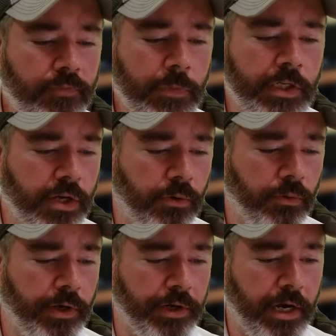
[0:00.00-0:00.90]
So
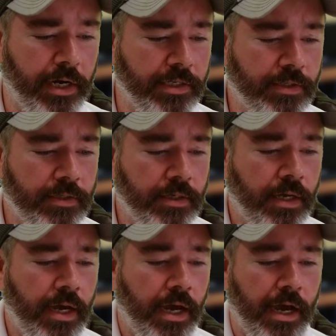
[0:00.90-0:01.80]
real nice.
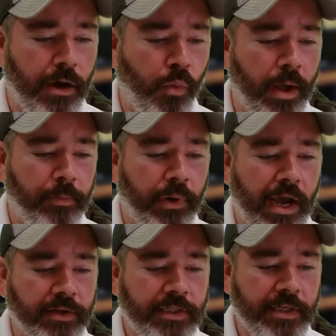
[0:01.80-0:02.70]
Web
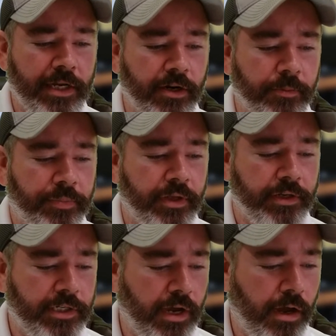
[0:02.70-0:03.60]
browsing here up at the
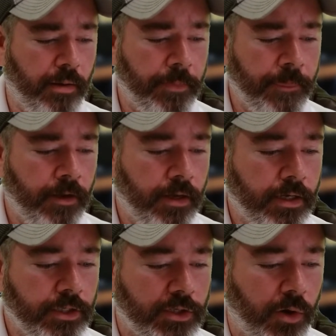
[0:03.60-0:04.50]
top.
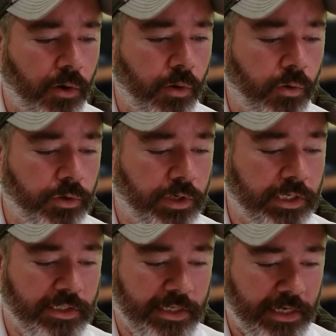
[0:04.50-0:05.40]
So you can
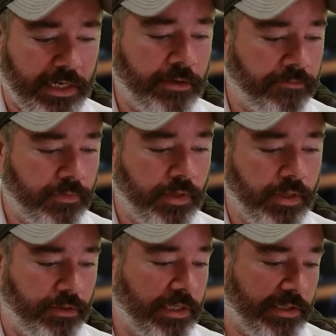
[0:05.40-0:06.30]
see
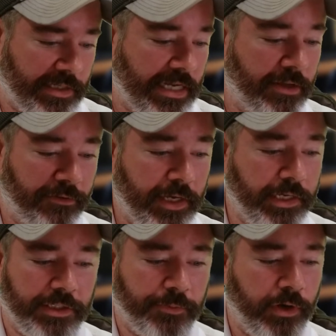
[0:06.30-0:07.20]
this TV
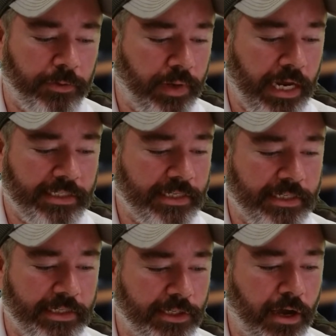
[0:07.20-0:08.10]
is pretty basic.
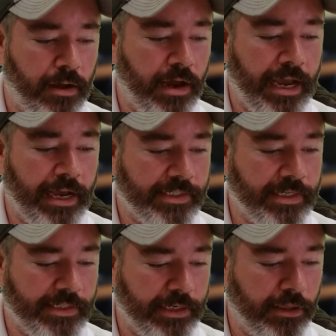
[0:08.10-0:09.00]
It's not
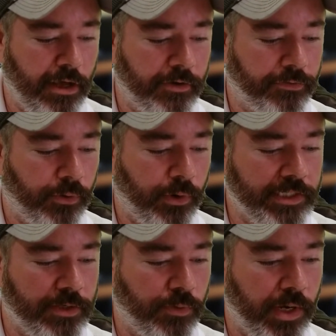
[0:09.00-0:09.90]
accessing a lot of
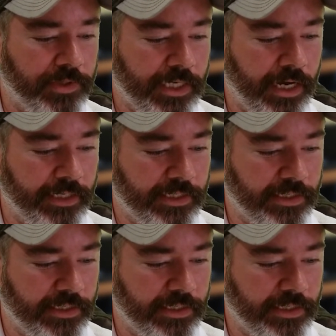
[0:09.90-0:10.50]
crazy websites.